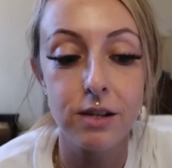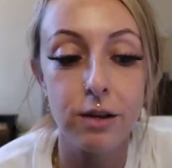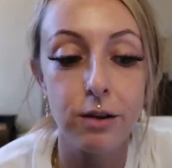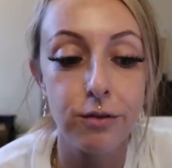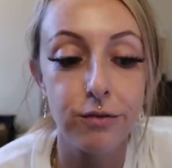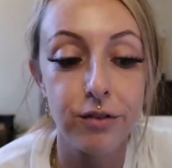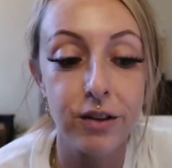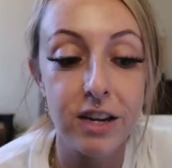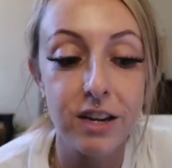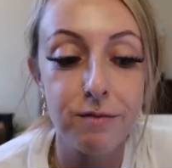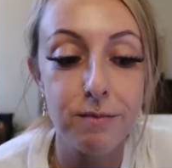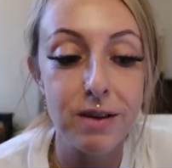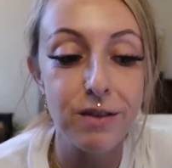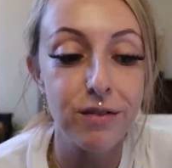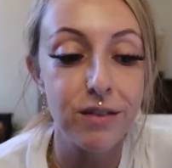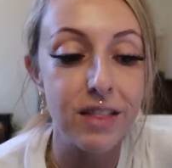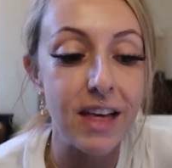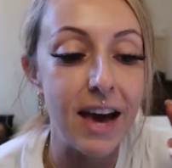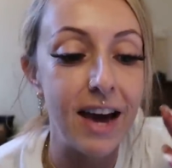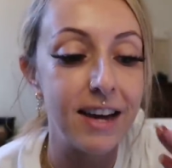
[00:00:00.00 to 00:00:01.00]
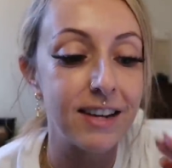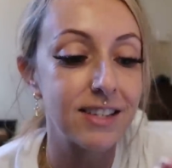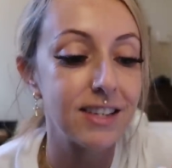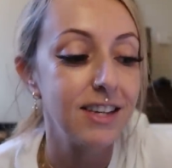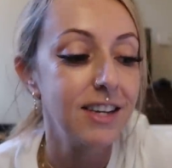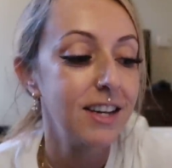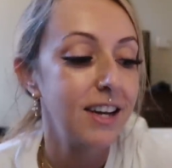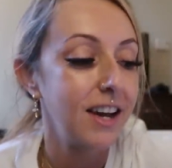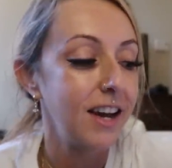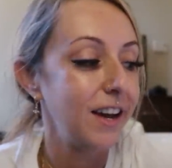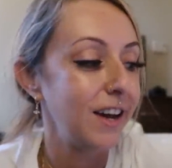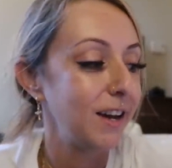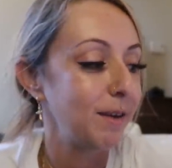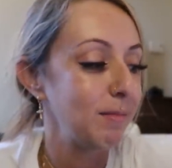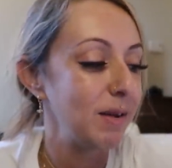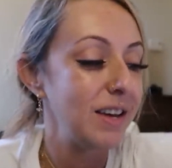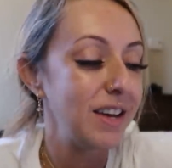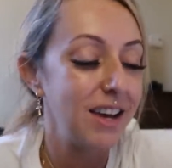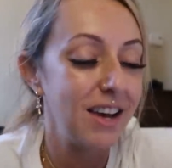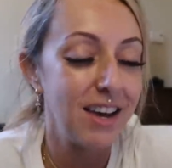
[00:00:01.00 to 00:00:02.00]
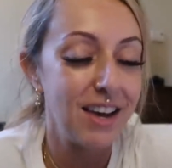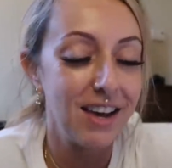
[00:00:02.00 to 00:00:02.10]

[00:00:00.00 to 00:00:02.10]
So forgive me for that. Um,